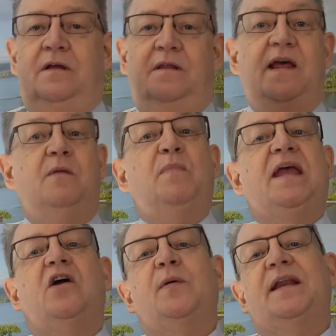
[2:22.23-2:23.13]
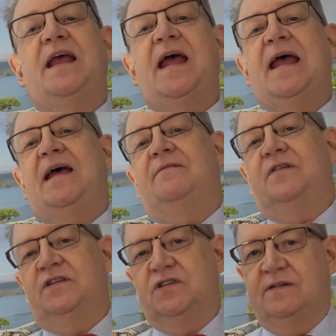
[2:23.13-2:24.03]
They may already have
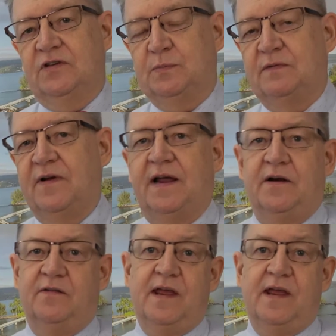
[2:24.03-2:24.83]
a service provider.